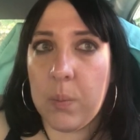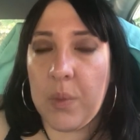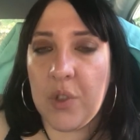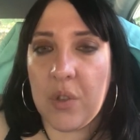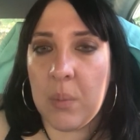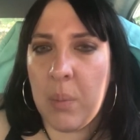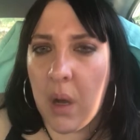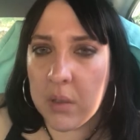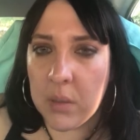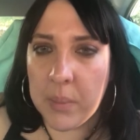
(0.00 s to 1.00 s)
just
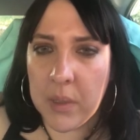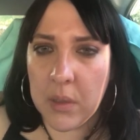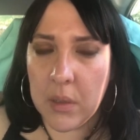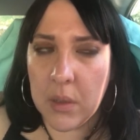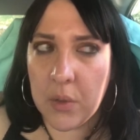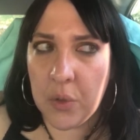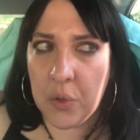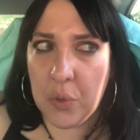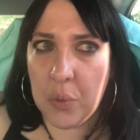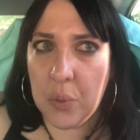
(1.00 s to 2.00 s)
impossible
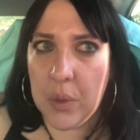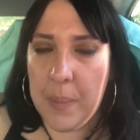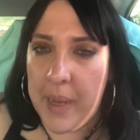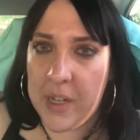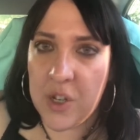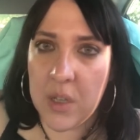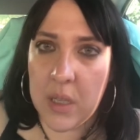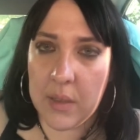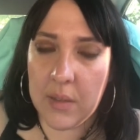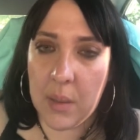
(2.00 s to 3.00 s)
to imagine
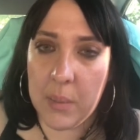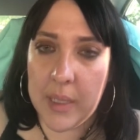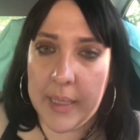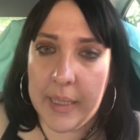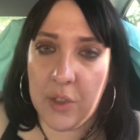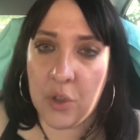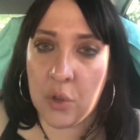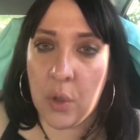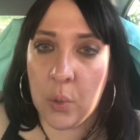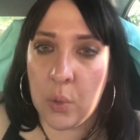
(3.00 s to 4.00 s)
that somebody can just
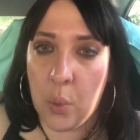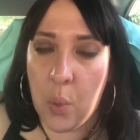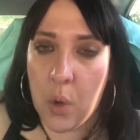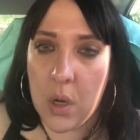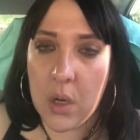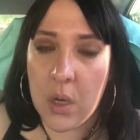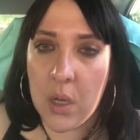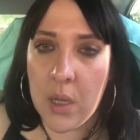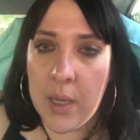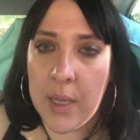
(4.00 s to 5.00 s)
go to work,